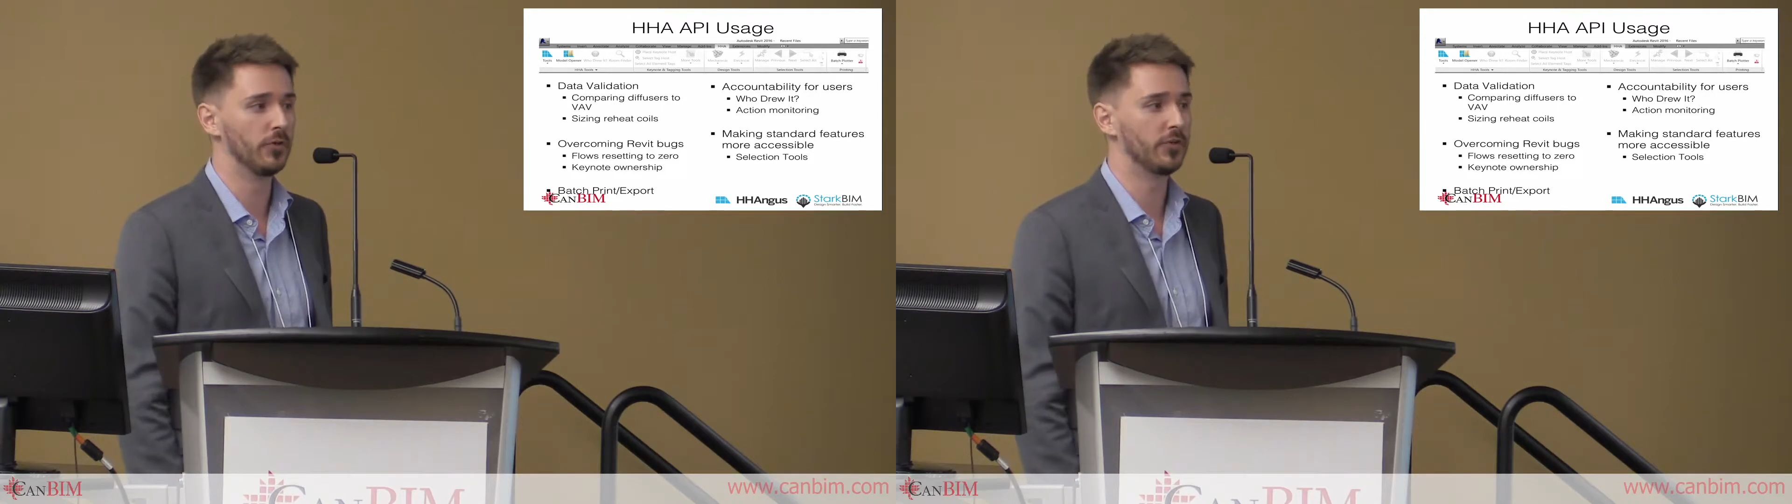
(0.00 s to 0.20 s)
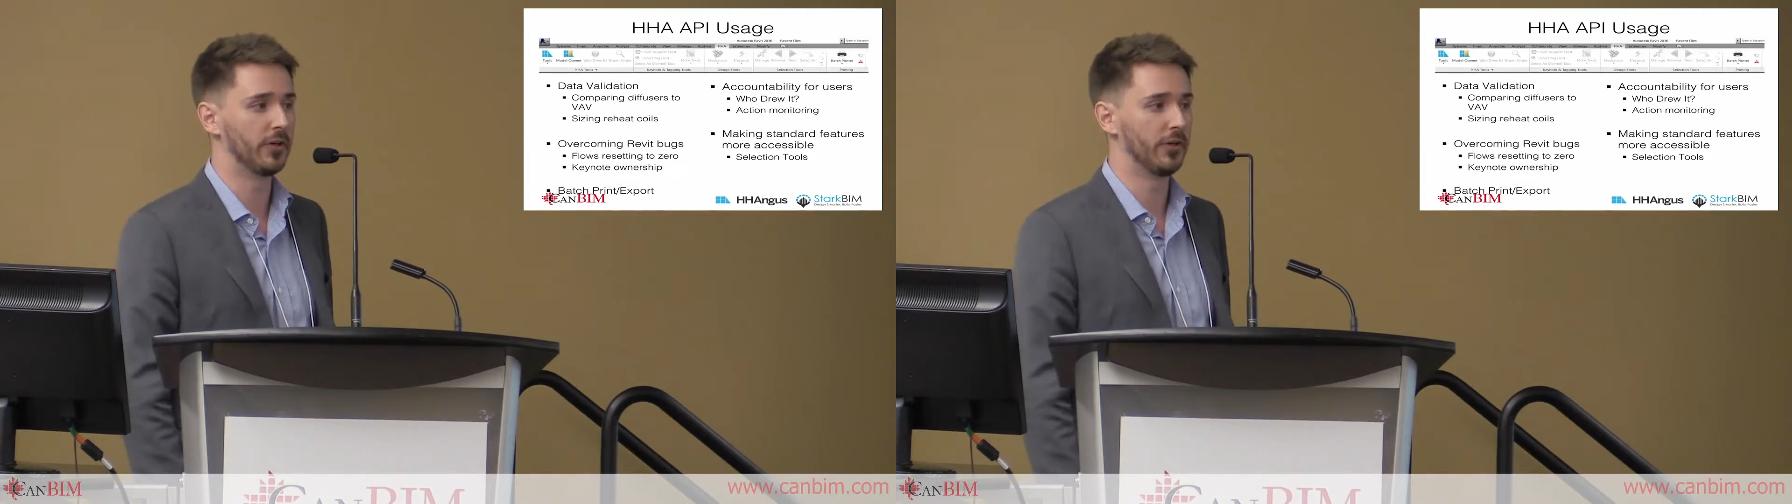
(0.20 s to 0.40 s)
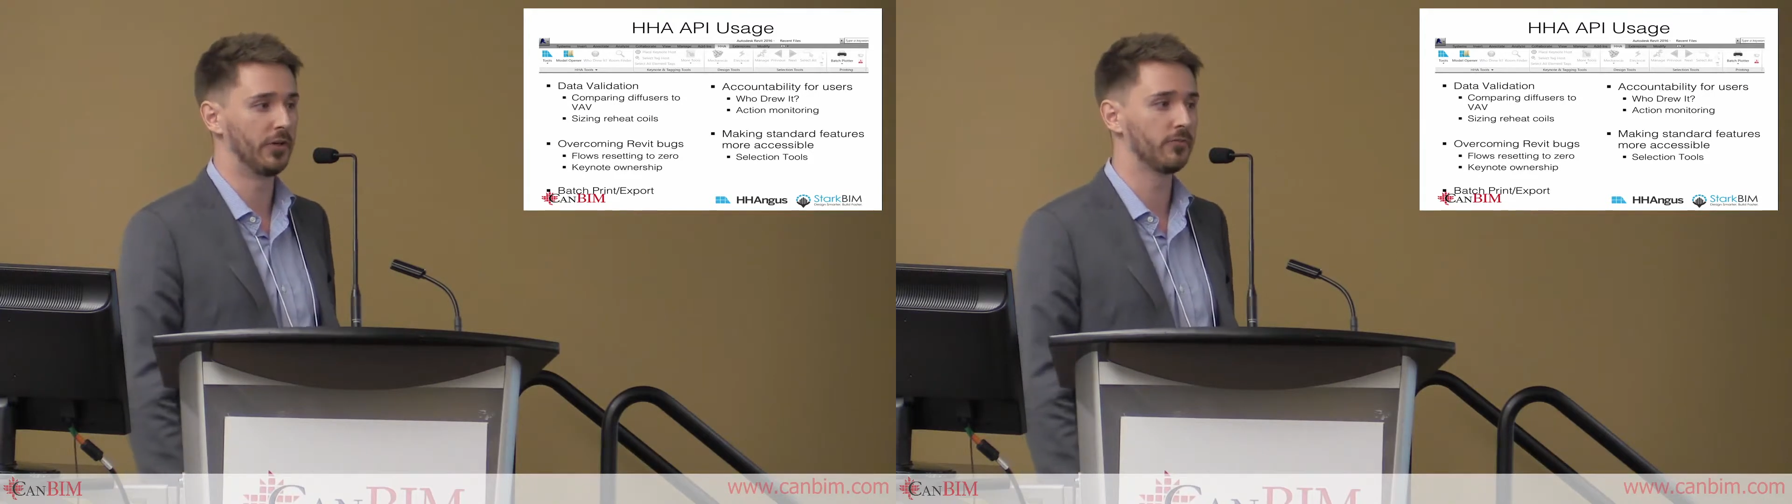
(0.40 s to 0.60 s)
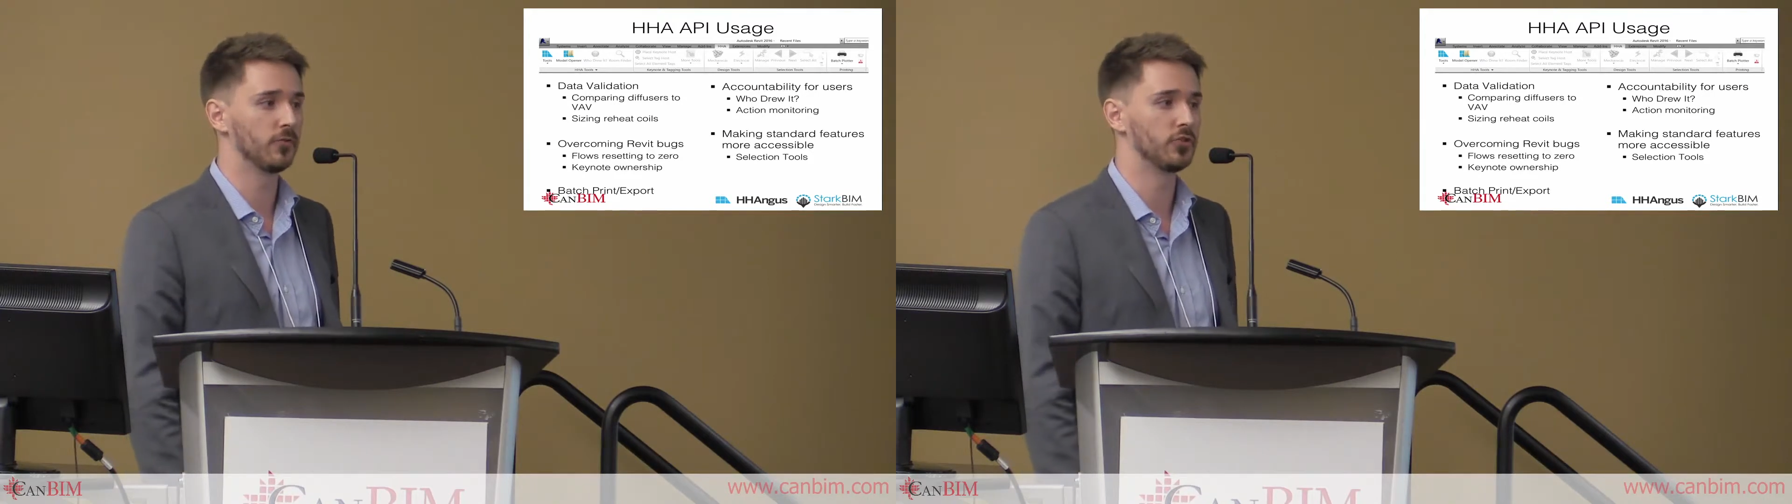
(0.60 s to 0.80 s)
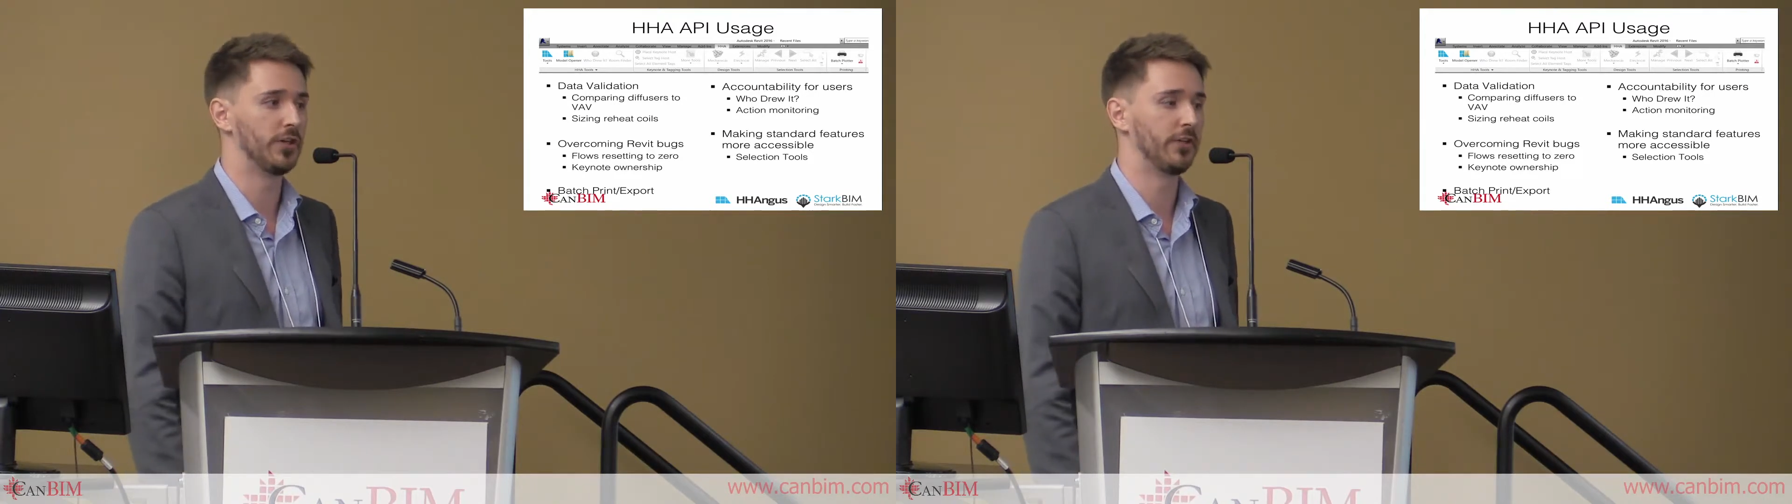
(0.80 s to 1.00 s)
utility
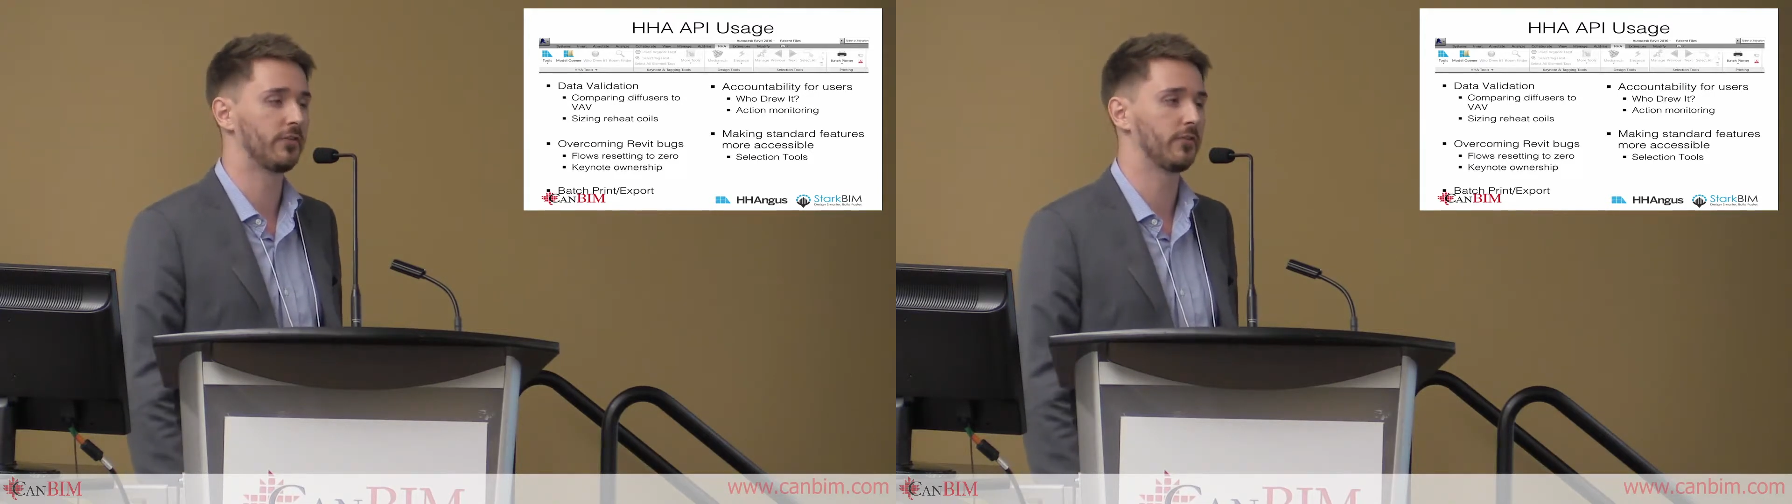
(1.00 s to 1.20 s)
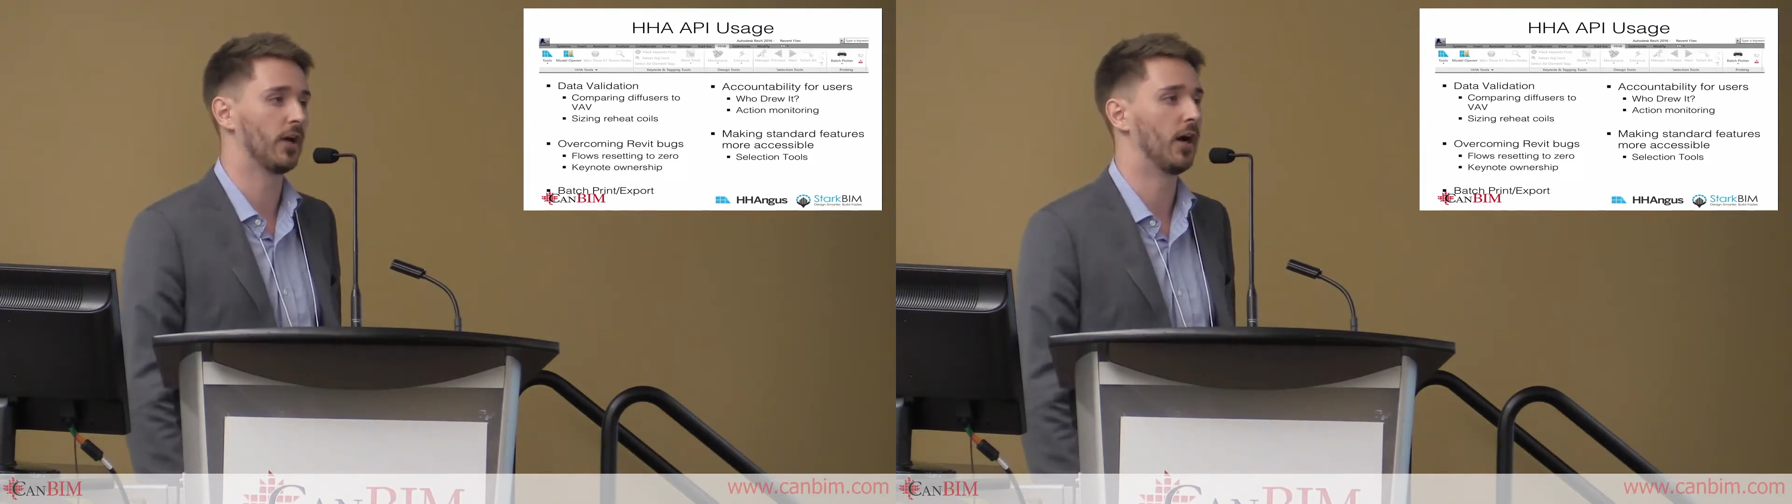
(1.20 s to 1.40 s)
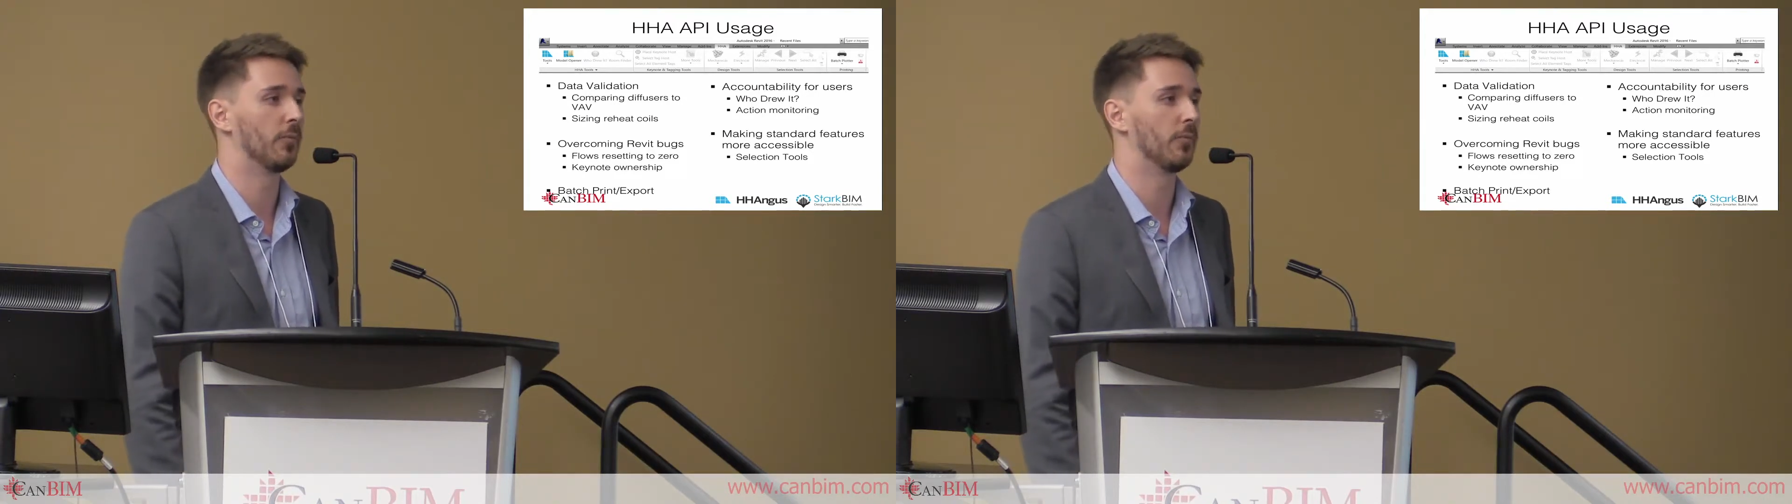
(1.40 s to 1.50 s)
for sheets,